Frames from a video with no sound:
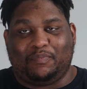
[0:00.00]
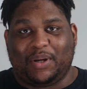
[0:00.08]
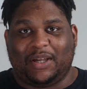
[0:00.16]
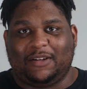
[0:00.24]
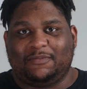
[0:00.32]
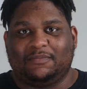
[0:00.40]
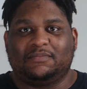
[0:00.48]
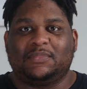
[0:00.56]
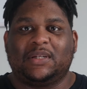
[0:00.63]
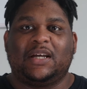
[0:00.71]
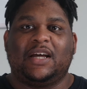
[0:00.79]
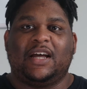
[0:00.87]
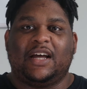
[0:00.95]
But
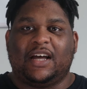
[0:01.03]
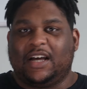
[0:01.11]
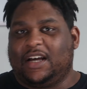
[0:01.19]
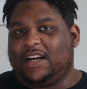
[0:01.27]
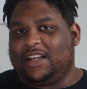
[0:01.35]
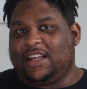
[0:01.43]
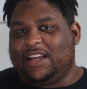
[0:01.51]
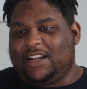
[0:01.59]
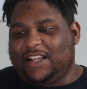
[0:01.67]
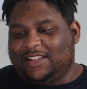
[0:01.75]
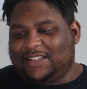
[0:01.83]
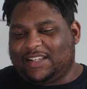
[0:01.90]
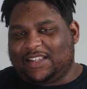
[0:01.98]
again,
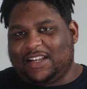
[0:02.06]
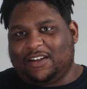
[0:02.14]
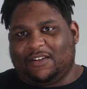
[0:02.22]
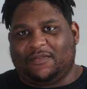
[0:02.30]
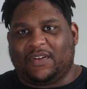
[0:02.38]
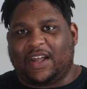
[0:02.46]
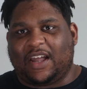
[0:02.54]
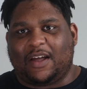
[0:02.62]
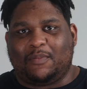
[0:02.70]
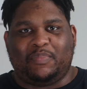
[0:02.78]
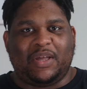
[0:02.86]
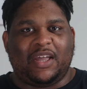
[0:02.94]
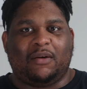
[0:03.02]
it's a thing of
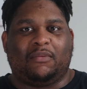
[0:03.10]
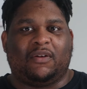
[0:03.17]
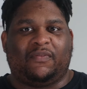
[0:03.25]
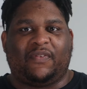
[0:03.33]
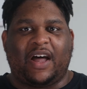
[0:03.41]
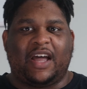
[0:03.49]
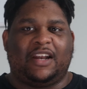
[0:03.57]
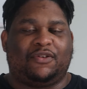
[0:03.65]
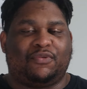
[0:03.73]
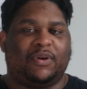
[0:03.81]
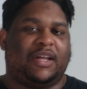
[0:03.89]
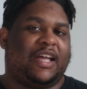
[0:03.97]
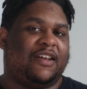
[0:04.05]
being able to find
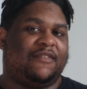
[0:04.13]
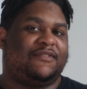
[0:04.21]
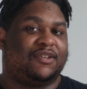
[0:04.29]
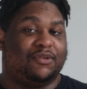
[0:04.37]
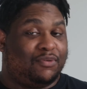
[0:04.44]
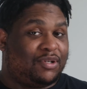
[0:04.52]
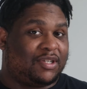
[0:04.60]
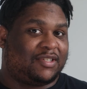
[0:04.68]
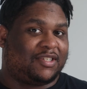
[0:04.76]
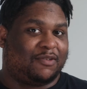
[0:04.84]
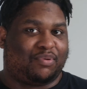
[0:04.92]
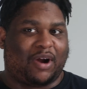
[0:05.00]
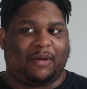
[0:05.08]
creative solutions
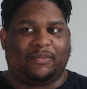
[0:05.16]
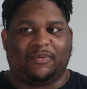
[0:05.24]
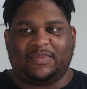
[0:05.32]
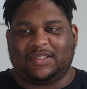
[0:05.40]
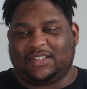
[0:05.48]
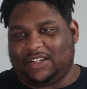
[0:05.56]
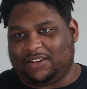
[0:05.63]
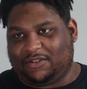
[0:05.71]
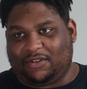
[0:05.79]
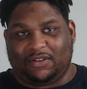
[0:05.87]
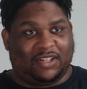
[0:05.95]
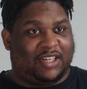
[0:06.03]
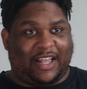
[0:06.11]
to problems. Like,
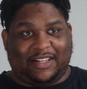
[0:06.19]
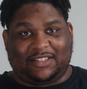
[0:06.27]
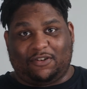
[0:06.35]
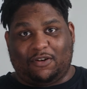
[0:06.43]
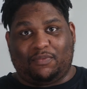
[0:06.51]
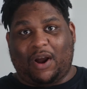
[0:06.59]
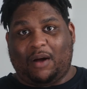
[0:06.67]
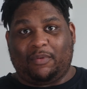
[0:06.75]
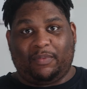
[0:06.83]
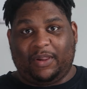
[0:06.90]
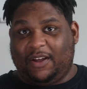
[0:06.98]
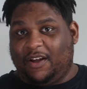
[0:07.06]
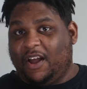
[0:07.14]
yes, there are
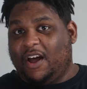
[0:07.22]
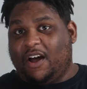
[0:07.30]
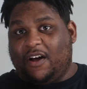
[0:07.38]
probably